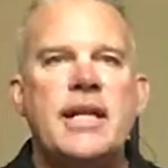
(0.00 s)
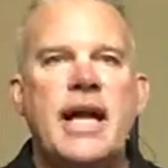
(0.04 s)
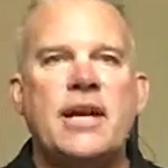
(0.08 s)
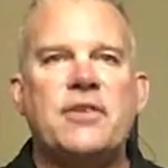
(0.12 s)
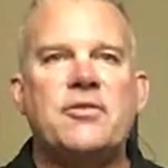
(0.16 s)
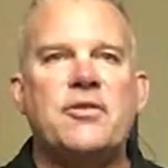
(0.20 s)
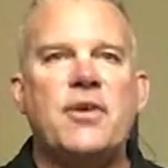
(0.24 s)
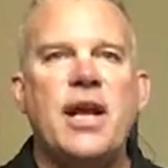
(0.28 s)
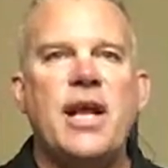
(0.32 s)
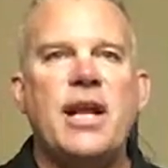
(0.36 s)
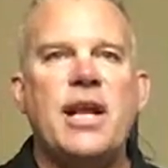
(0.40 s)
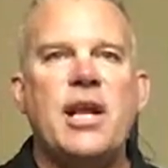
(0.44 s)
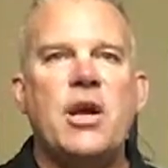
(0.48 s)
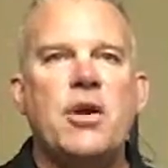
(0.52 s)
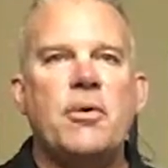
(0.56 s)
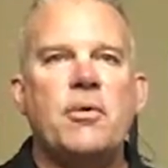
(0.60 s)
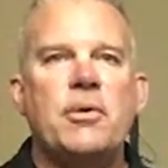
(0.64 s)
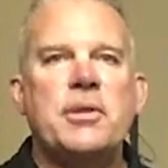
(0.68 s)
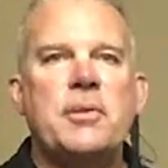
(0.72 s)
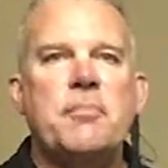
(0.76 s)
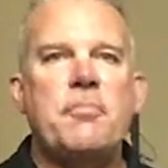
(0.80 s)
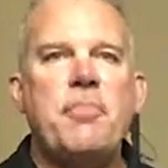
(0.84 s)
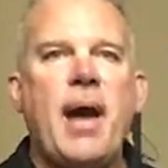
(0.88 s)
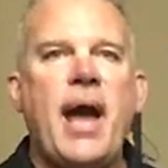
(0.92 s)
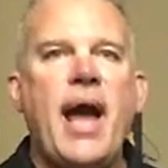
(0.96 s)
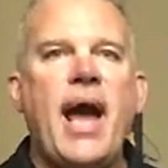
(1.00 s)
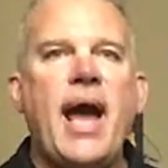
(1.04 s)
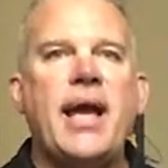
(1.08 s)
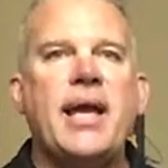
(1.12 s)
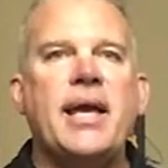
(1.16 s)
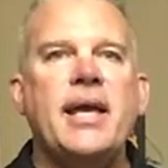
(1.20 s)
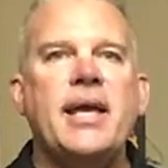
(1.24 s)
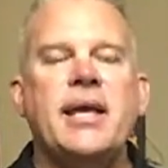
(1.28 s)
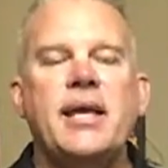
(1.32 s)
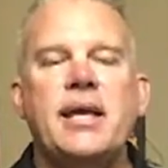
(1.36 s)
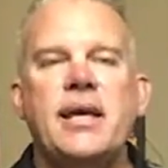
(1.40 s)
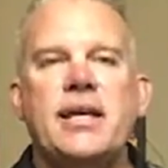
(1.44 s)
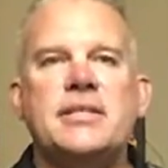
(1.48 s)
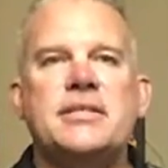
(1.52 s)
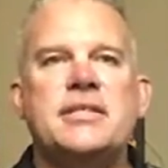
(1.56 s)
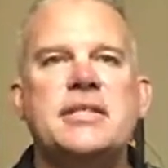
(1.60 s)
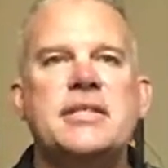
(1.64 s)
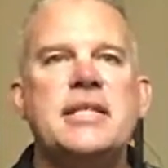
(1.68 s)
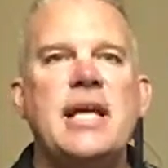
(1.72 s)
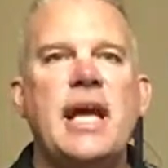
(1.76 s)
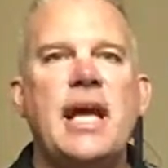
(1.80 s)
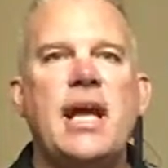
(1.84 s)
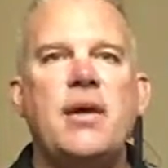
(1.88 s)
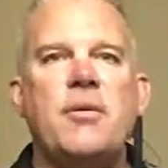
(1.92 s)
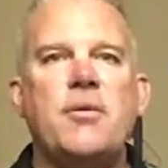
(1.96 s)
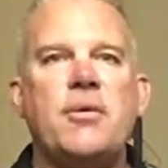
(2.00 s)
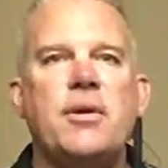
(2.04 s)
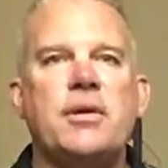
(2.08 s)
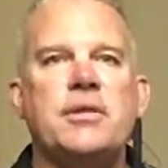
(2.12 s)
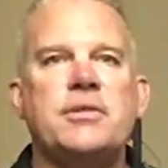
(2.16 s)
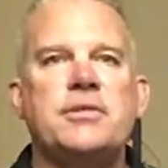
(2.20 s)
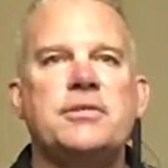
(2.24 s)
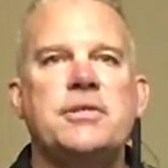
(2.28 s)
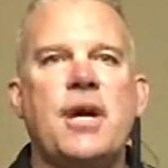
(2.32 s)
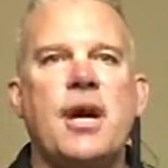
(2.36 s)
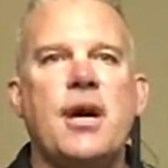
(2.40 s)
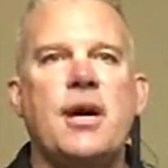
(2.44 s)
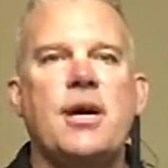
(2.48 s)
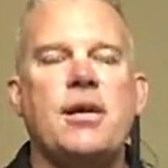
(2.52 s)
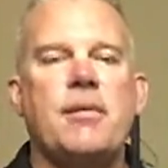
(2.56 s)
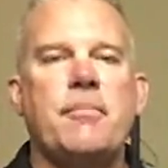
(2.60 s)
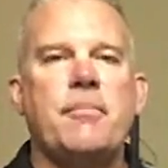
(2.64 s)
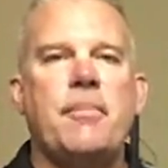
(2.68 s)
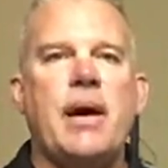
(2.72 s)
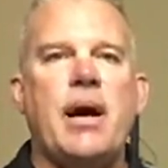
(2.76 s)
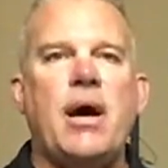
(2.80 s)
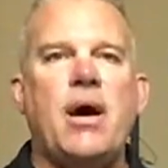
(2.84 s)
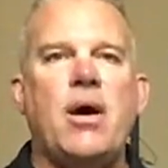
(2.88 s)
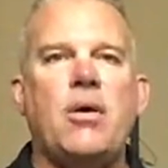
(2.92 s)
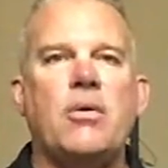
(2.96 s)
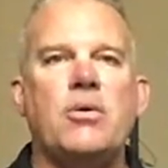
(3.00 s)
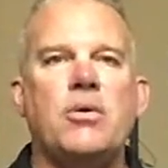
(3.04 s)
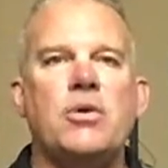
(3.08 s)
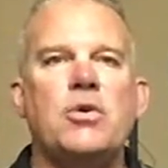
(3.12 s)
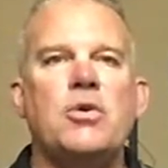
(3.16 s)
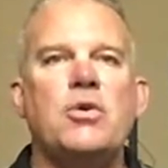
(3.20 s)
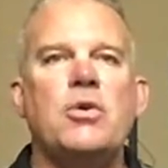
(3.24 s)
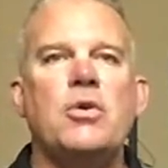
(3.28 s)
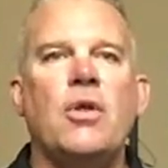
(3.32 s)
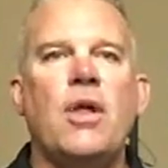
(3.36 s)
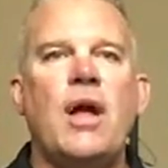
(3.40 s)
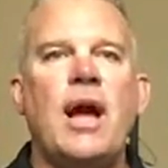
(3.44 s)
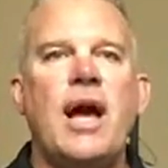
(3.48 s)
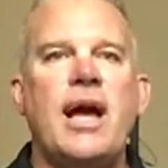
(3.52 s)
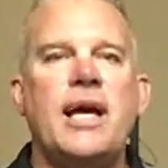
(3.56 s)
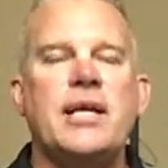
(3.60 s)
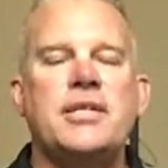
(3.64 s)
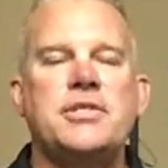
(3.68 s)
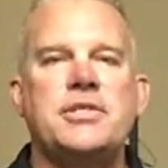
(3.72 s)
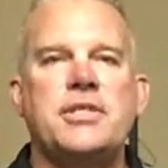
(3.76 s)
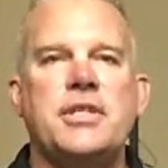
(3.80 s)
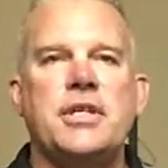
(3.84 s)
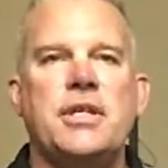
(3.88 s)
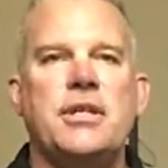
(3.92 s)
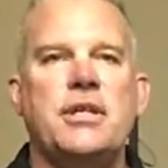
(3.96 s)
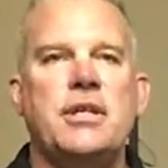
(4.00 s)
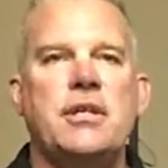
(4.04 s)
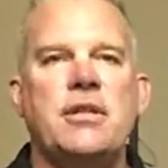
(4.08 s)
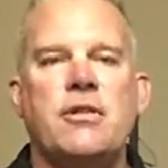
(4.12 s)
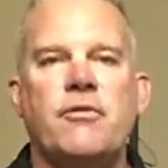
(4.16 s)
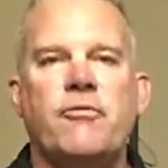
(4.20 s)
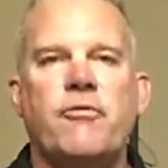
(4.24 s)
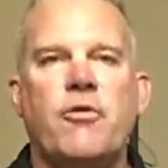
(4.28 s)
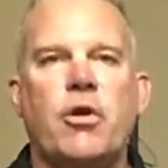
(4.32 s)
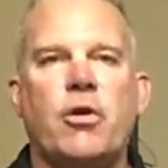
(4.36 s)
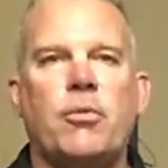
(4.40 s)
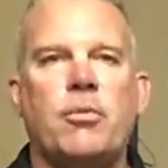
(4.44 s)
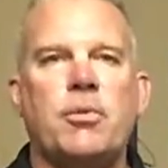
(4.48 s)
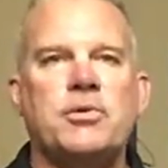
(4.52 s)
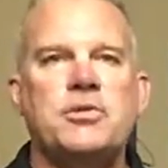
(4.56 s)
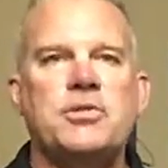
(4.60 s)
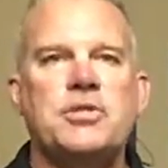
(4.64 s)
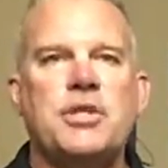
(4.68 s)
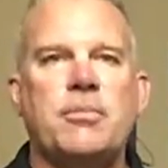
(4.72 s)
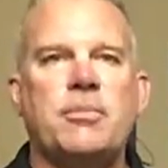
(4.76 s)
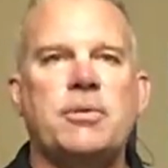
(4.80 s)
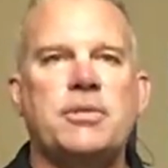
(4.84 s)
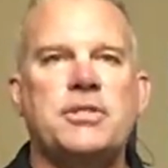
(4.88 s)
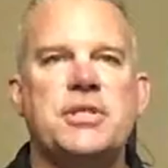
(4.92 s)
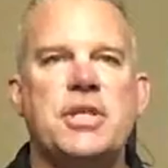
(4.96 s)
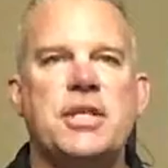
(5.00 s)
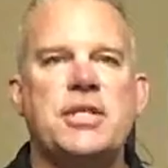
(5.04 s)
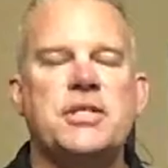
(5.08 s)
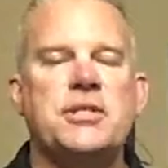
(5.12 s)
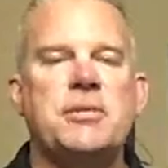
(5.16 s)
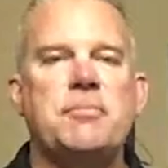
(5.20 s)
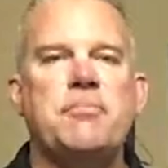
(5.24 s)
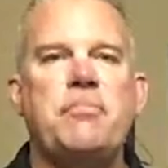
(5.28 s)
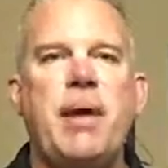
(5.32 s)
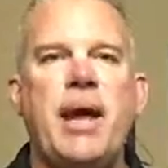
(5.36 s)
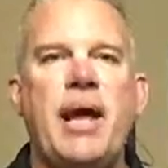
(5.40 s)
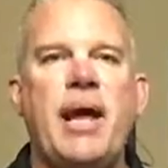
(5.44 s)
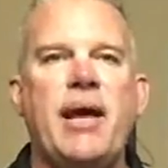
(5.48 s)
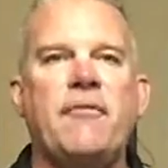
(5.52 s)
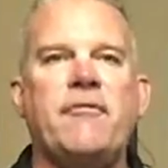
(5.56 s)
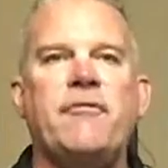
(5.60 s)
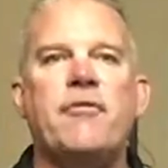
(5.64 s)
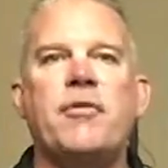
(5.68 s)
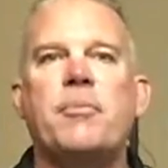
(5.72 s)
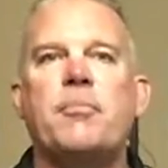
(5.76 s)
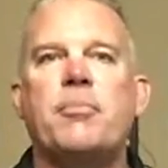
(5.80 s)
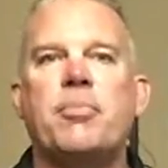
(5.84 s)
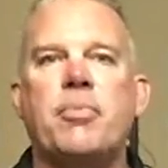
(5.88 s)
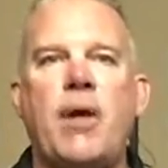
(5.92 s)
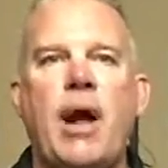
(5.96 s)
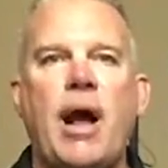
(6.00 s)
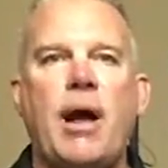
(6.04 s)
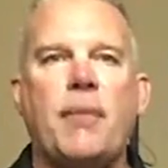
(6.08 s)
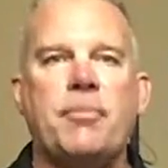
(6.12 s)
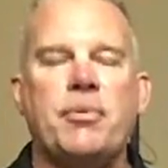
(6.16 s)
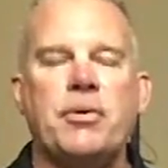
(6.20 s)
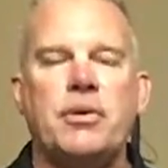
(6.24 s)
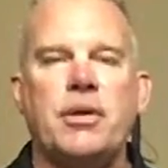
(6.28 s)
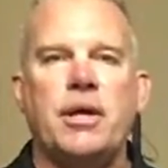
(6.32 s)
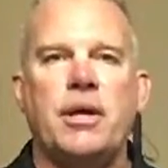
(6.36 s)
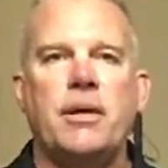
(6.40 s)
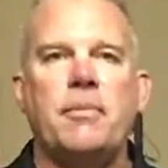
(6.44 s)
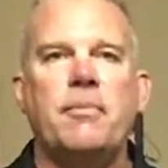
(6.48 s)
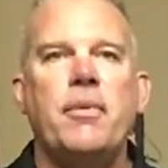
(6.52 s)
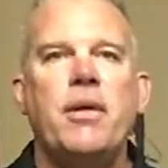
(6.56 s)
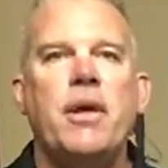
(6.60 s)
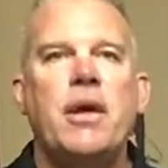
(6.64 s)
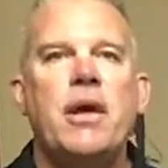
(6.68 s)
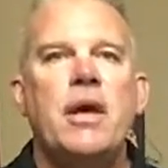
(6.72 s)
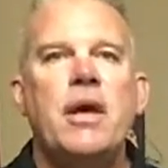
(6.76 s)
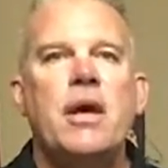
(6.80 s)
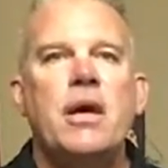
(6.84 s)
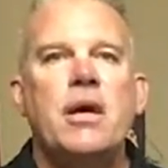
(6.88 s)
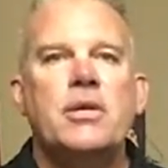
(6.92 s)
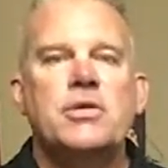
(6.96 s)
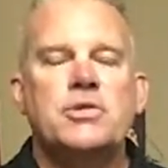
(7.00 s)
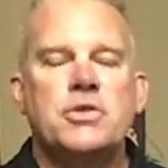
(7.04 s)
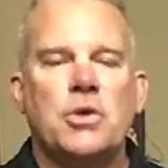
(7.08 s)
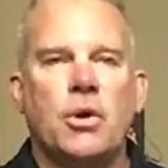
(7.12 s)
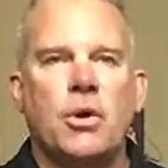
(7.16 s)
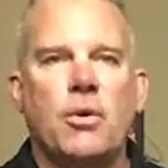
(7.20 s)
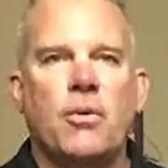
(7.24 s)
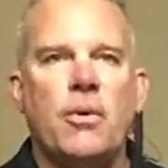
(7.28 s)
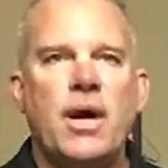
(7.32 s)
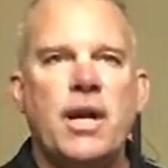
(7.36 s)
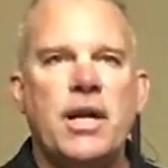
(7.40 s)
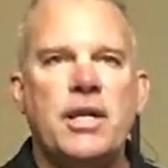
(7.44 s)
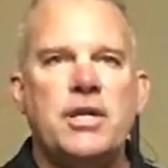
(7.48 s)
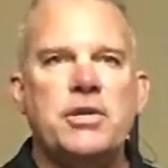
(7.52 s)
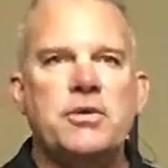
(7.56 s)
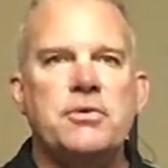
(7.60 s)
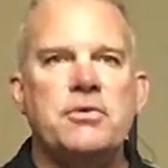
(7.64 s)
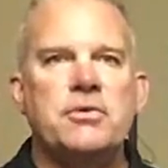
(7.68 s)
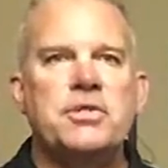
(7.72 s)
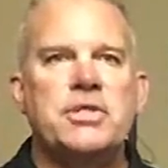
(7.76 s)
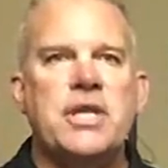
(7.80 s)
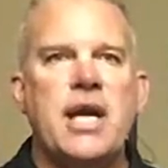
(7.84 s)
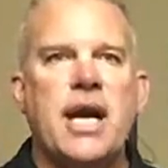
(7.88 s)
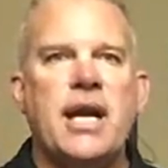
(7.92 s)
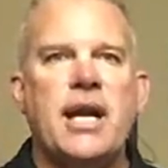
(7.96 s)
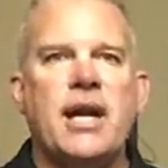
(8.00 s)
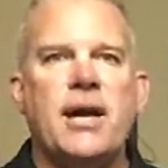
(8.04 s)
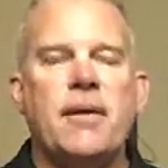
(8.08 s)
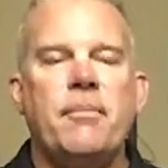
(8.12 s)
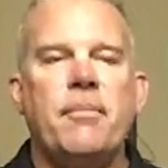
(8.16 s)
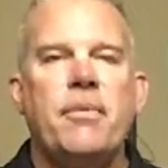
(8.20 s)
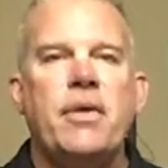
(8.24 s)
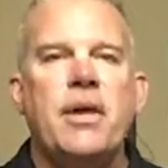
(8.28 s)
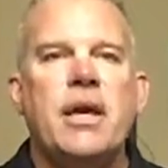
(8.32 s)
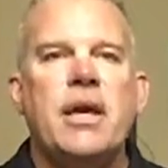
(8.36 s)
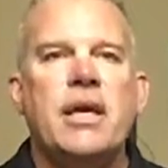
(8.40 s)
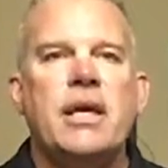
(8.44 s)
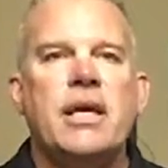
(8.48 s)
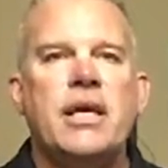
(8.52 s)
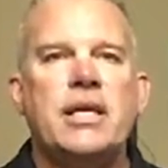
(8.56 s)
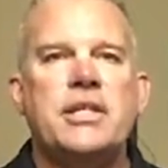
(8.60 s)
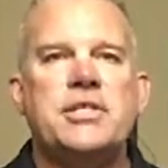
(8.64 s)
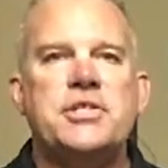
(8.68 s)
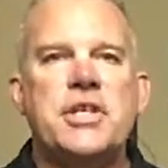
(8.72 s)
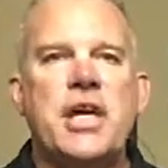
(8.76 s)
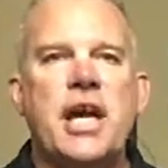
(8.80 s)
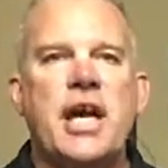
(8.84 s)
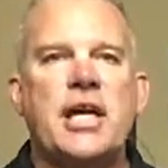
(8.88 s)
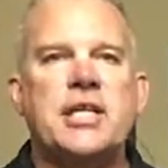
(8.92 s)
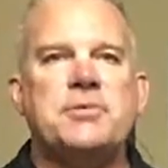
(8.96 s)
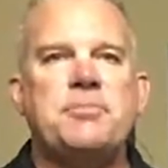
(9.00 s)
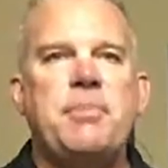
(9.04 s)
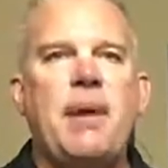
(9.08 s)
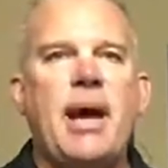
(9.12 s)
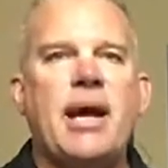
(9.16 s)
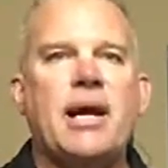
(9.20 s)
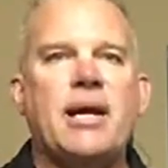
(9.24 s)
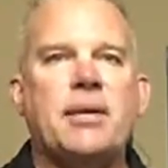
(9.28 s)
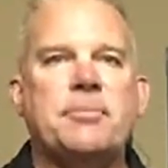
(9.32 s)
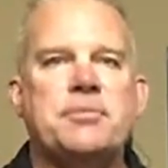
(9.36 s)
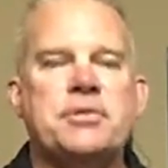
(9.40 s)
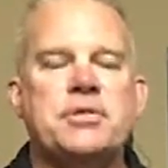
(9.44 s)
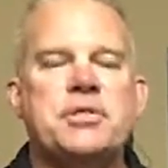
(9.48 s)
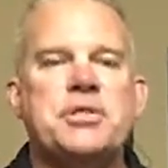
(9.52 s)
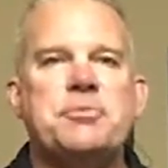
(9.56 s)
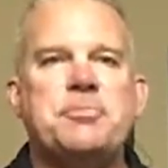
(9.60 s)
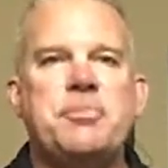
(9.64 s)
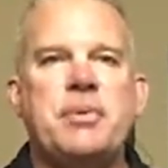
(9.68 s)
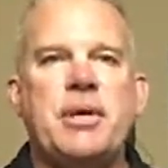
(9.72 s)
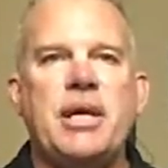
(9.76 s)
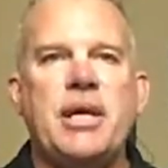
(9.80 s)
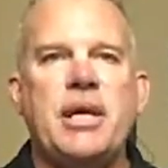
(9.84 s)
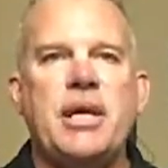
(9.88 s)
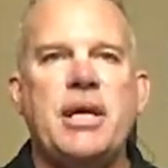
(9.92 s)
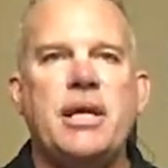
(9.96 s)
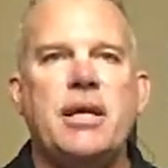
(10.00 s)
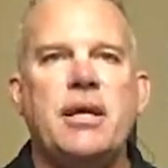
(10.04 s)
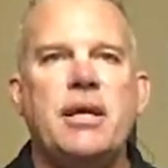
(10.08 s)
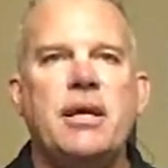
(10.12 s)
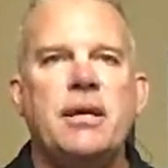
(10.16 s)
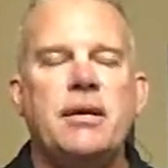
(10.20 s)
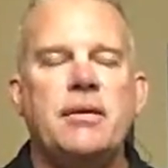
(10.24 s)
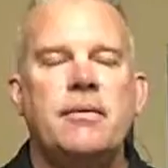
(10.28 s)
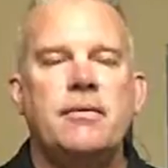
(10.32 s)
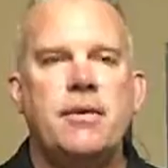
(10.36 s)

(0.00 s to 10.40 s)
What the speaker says: Dr. Ed here with the pack, and today we're going to talk about utilizing the Vertebral Subluxation Pamphlet properly. So what I want to do is kind of get you guys back up to speed.